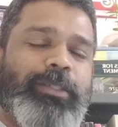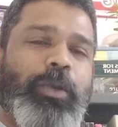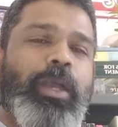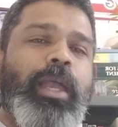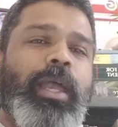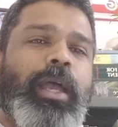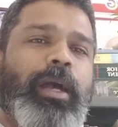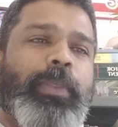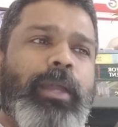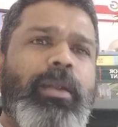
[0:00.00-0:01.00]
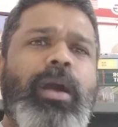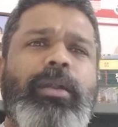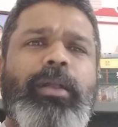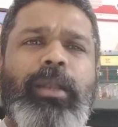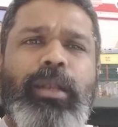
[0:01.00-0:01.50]
So there
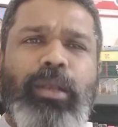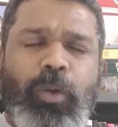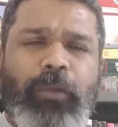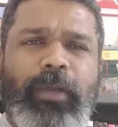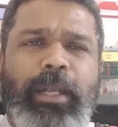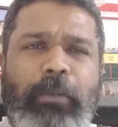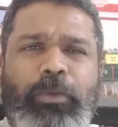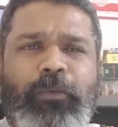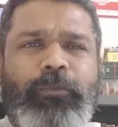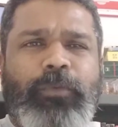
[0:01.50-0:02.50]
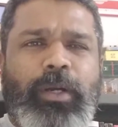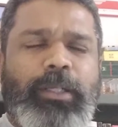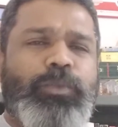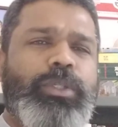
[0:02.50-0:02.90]
are a number of words